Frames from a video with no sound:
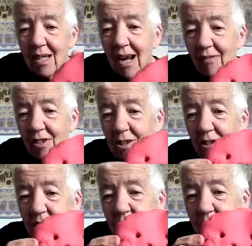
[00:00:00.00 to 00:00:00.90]
have a look.
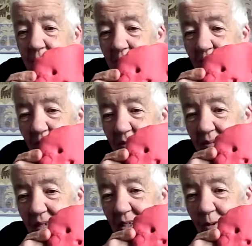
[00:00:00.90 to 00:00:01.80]

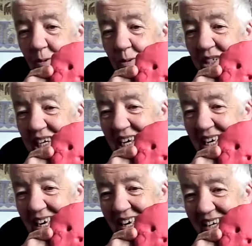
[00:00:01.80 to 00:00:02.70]
Oh,
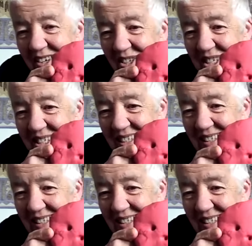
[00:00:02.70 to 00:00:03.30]
yes.